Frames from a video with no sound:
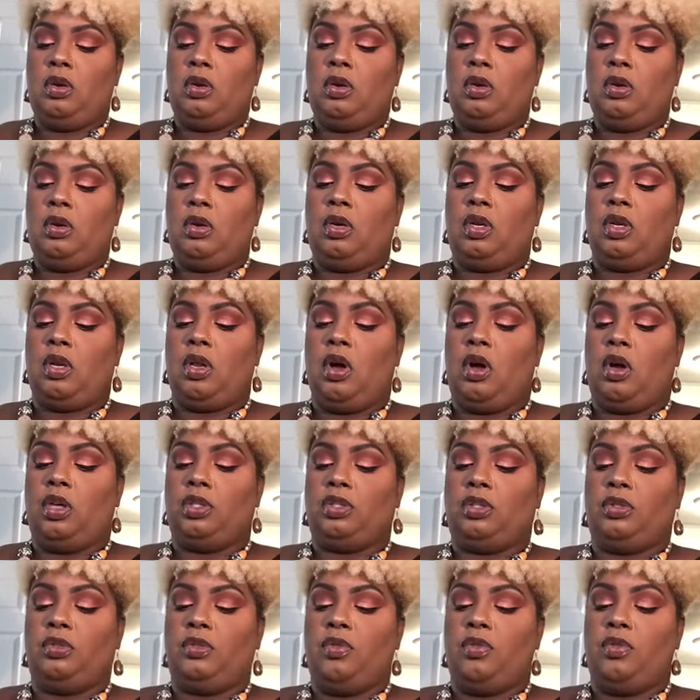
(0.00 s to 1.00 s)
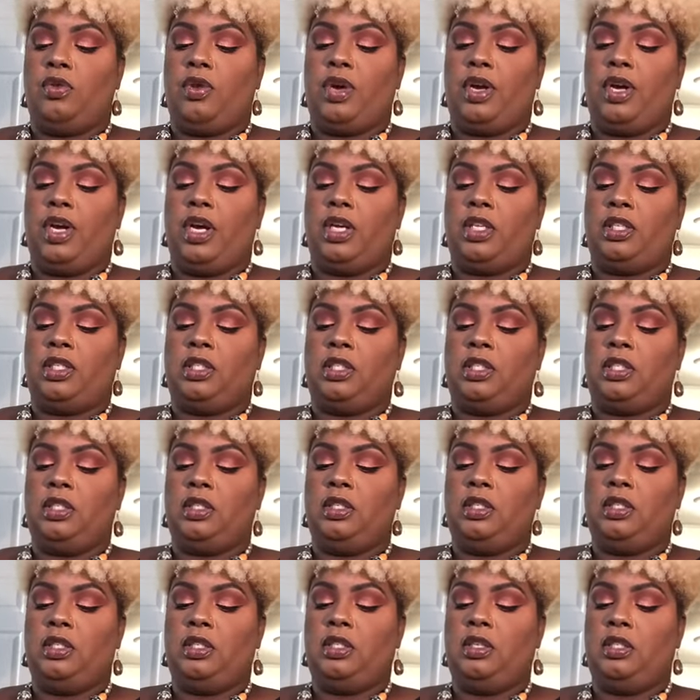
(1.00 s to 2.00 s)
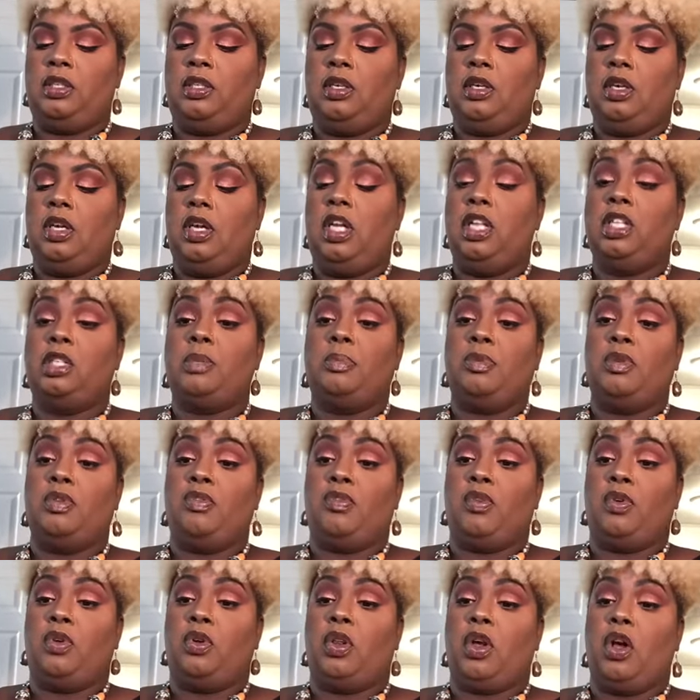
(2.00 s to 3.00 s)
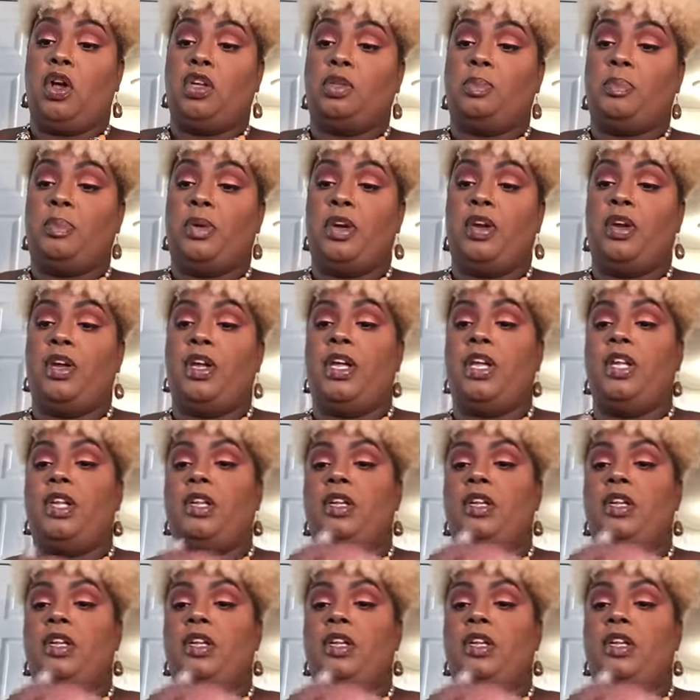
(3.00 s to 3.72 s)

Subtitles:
gloss on us. It's a beautiful gloss, period.